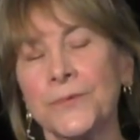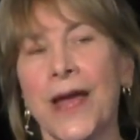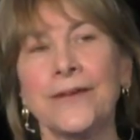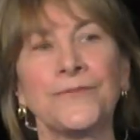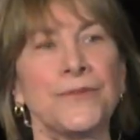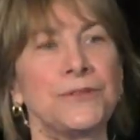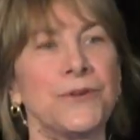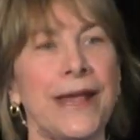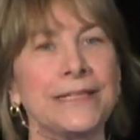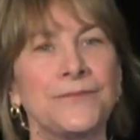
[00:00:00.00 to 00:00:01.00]
arrive for the
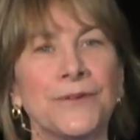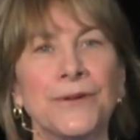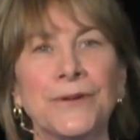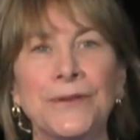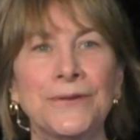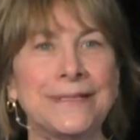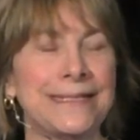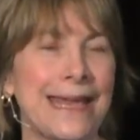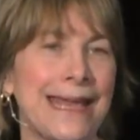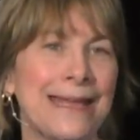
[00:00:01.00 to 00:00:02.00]
transfer, you can
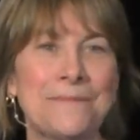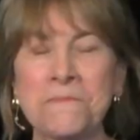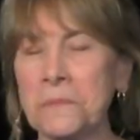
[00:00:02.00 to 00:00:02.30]
say,